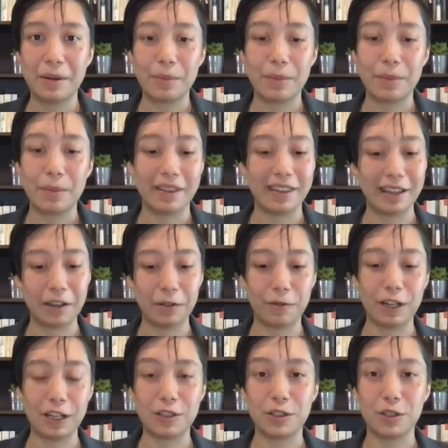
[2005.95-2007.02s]
but that you're free
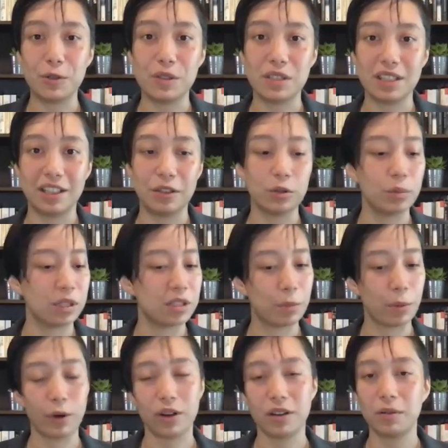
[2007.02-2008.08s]
to choose, and you'll be
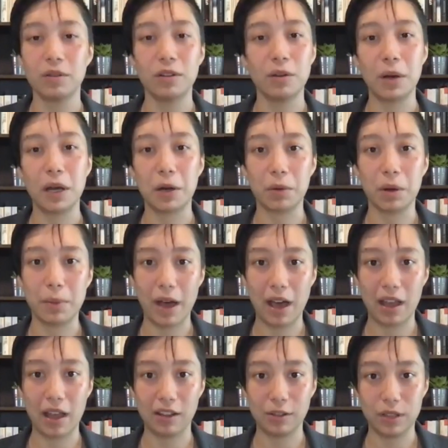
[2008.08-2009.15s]
supported no matter what
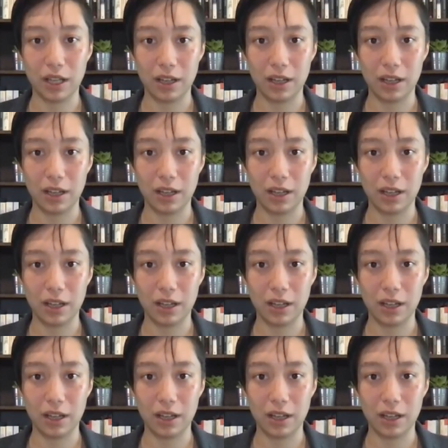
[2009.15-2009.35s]
path you take.